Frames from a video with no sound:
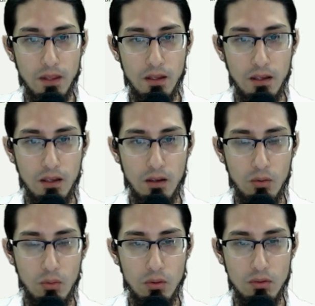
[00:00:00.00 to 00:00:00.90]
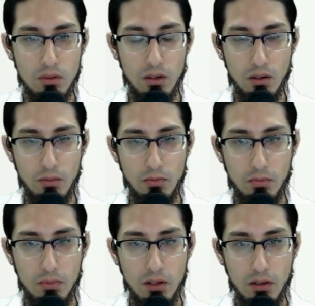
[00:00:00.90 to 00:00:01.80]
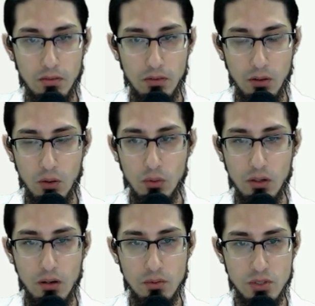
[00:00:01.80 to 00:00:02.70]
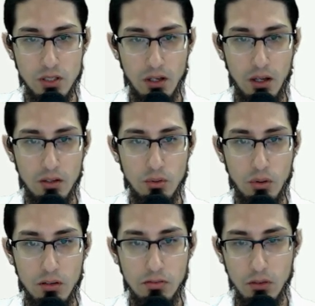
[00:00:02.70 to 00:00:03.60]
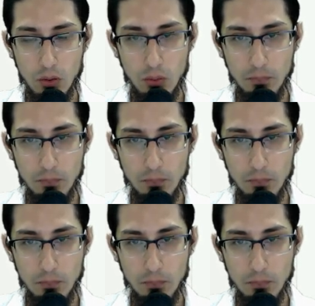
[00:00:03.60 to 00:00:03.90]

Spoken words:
the flow launch UI flow.